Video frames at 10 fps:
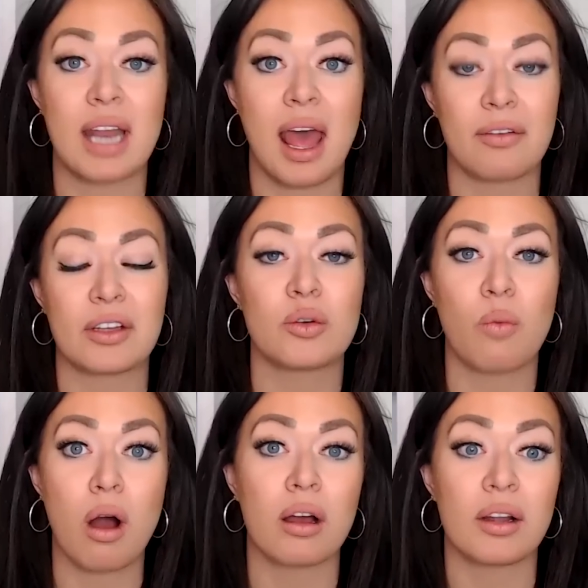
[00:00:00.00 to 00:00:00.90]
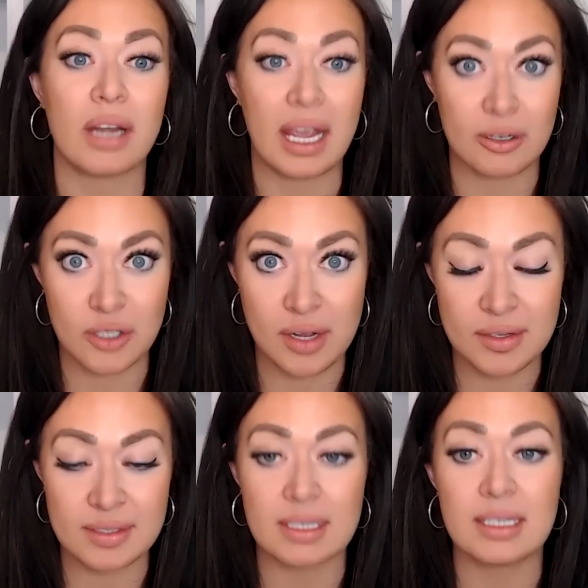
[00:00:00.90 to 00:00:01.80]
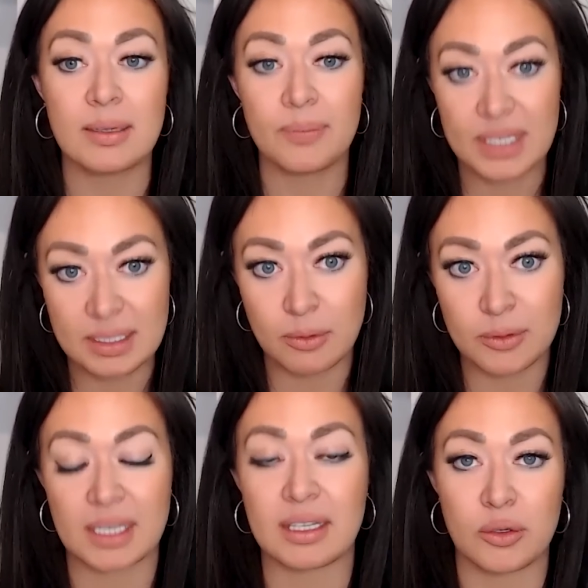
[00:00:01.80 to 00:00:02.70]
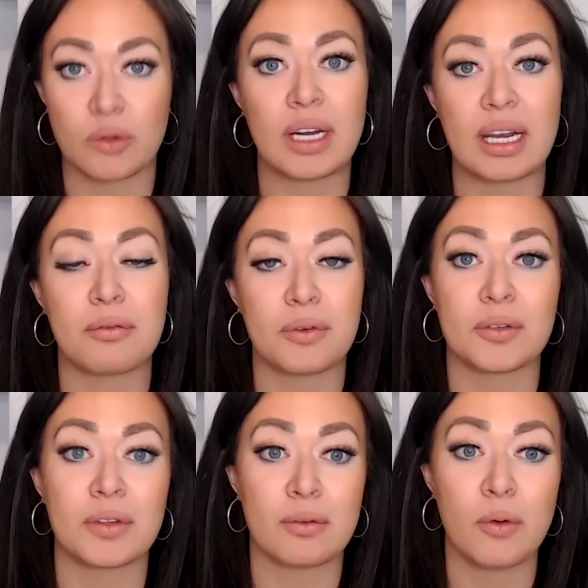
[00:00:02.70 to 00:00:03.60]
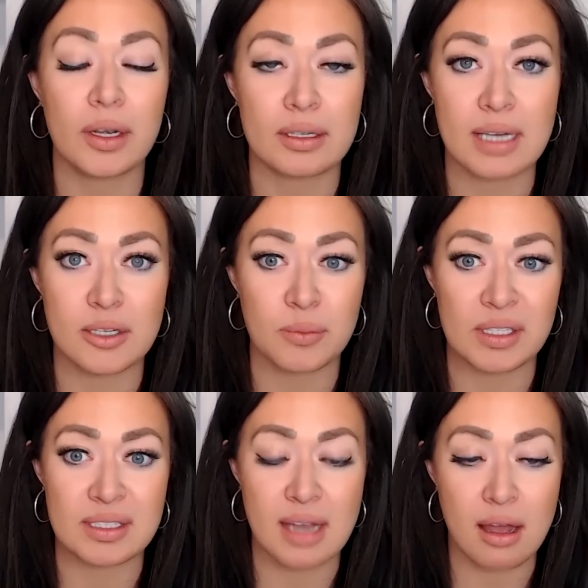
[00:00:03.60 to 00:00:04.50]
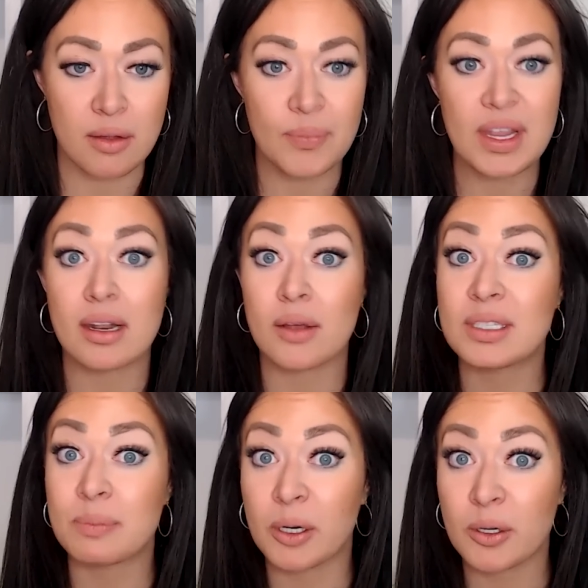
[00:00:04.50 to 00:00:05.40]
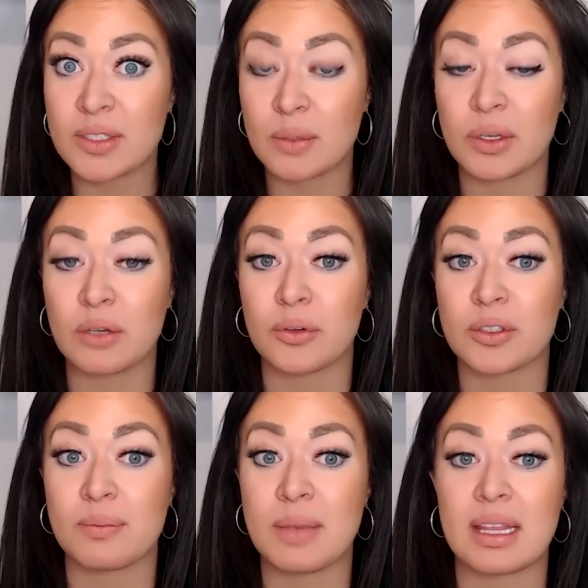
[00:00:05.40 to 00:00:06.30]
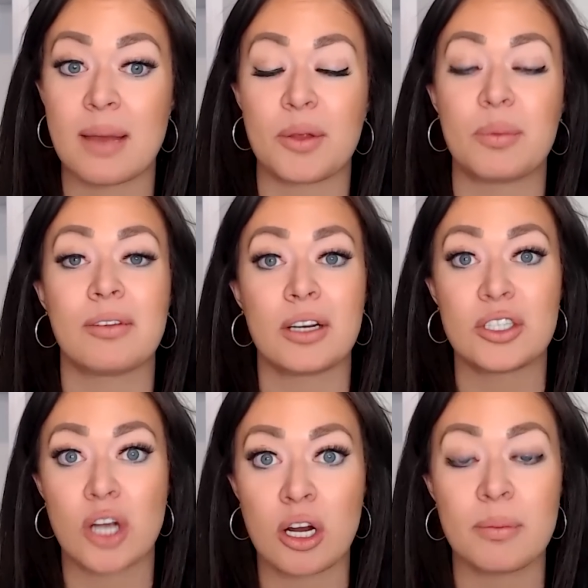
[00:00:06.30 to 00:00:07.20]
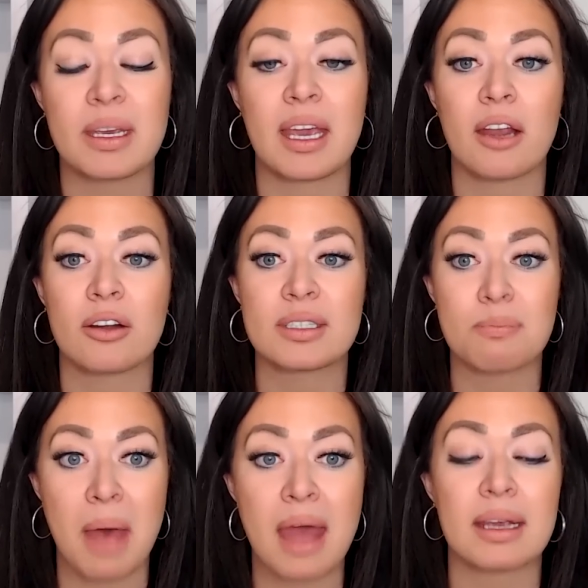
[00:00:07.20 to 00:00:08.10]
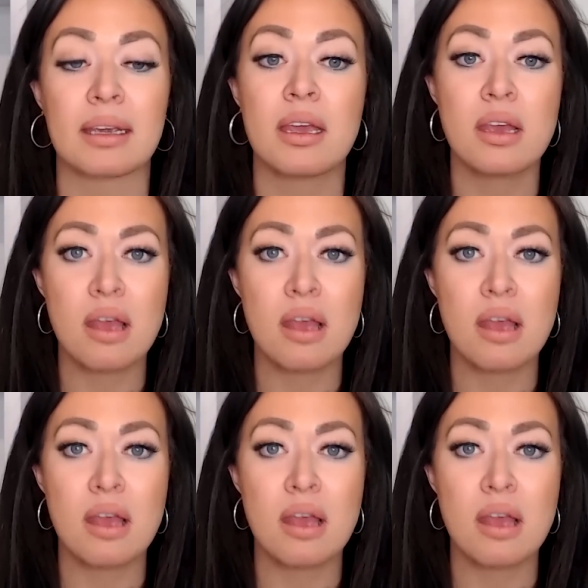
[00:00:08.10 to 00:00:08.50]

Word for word: and having to walk on eggshells is most likely to create a fearful avoidant attachment style. Now, this person, when you first meet them, they'll be very charming, charismatic,